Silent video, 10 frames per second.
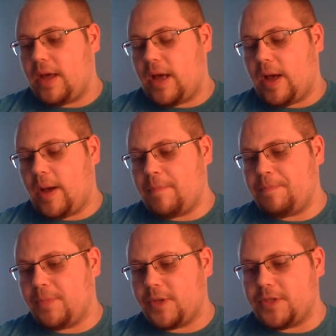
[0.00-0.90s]

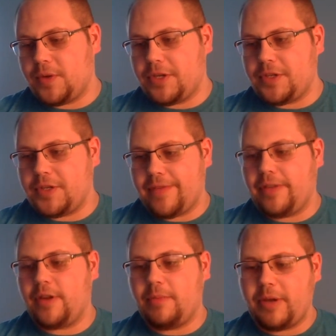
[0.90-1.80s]
So to just give a
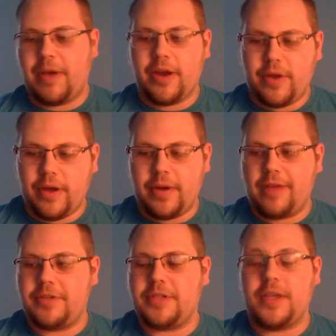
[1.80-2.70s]
little bit of background,
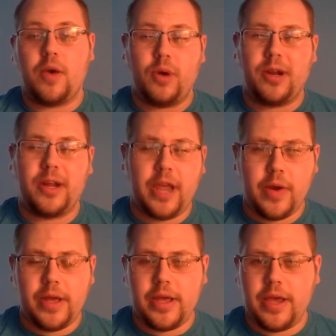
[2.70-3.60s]
obviously I wanted a
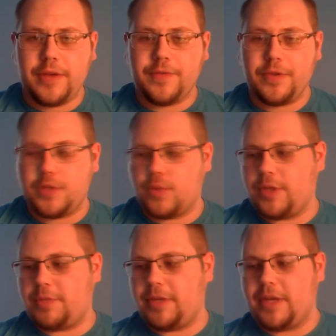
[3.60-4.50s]
carrying case for the
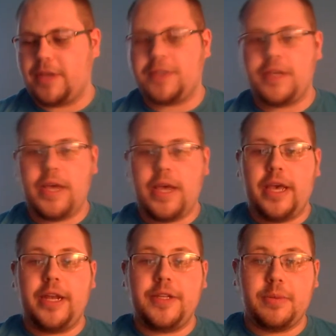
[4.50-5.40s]
Switch because
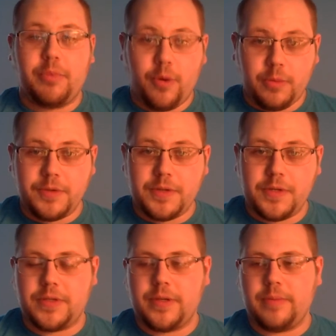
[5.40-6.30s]
it is a portable
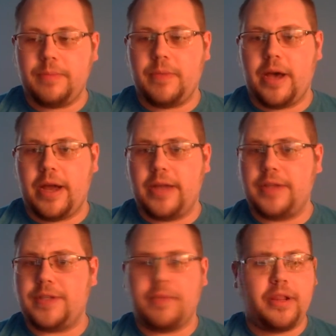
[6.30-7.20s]
system. It
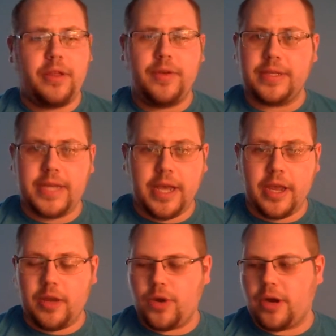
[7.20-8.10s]
is something that you can take
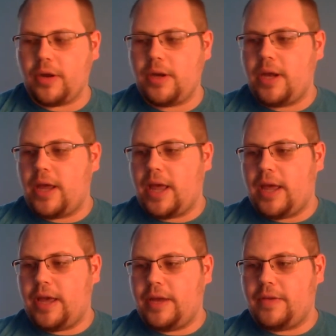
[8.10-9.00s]
anywhere.
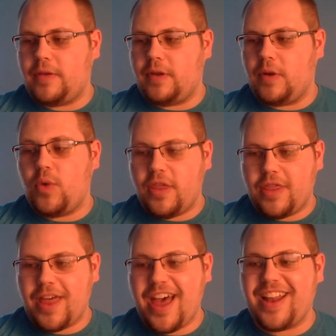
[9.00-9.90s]
And with
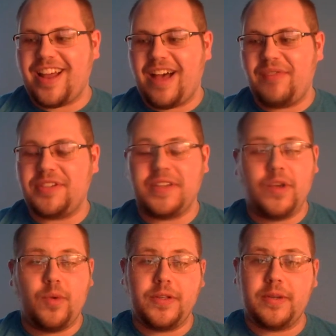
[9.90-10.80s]
that, obviously
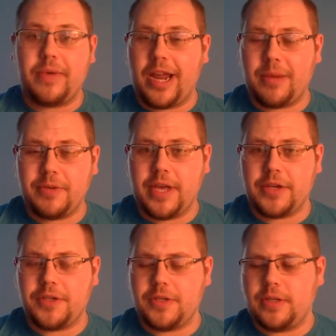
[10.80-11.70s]
you want some kind of
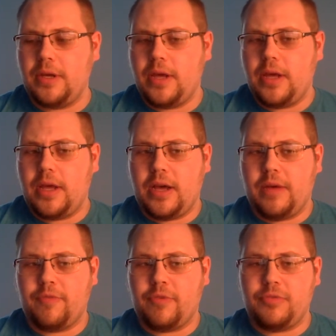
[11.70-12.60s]
protection
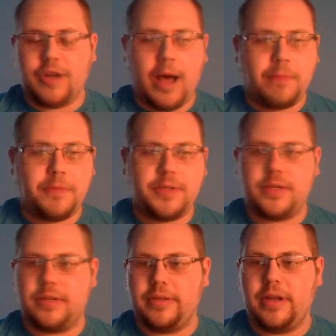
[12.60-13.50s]
from drops
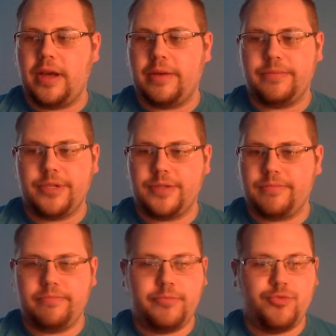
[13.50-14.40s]
and just
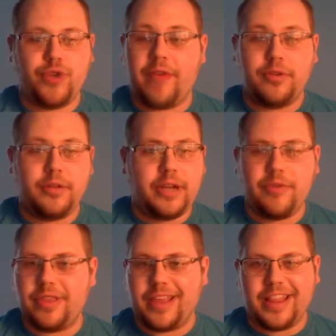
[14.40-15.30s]
travel and
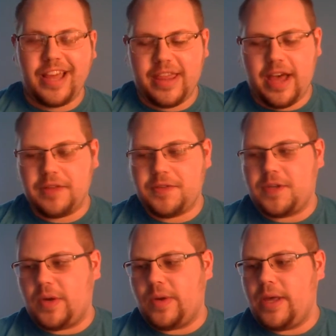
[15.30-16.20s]
everything like that.
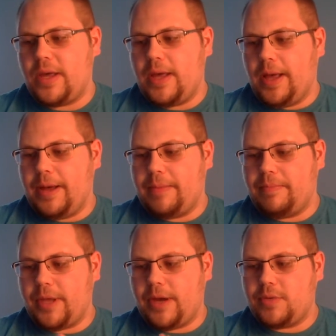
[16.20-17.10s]
So
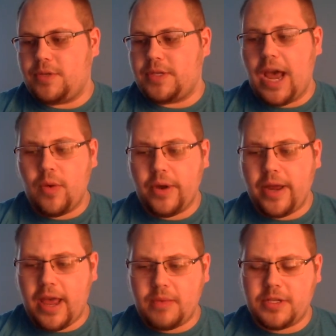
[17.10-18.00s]
I was
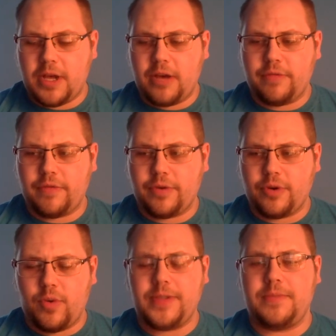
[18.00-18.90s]
scouring Amazon for
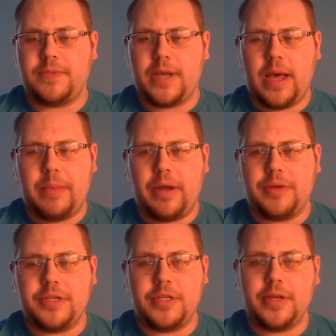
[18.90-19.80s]
quite some time, and I
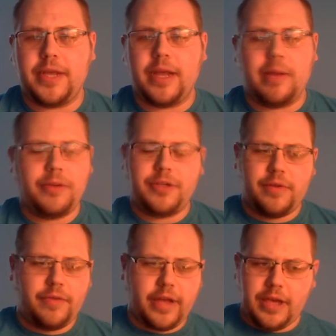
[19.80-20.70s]
was just looking at a bunch of
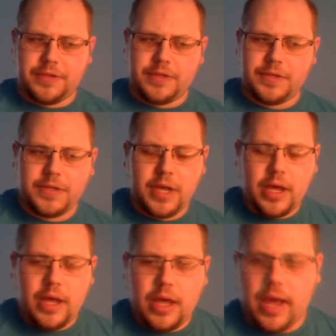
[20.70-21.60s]
different cases,
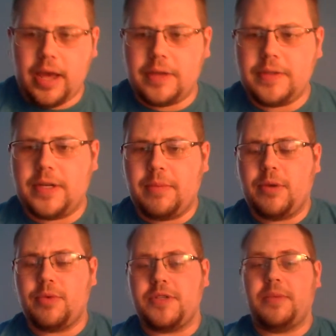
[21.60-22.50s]
and
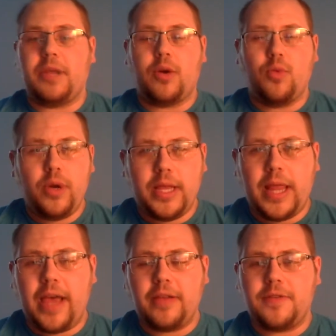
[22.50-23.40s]
there were some that I really
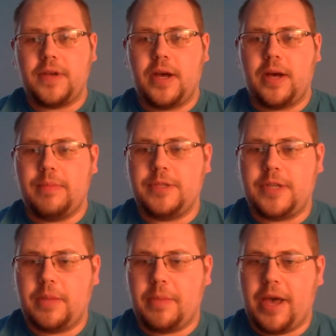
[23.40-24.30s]
liked.
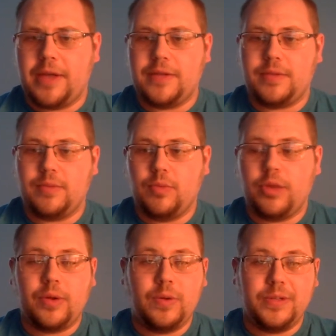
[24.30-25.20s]
Some had some
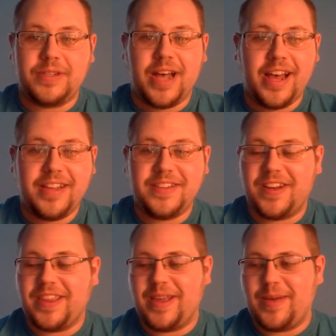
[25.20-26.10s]
really cool designs
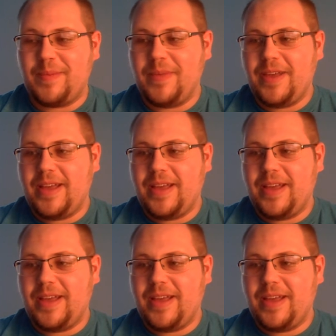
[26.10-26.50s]
on them.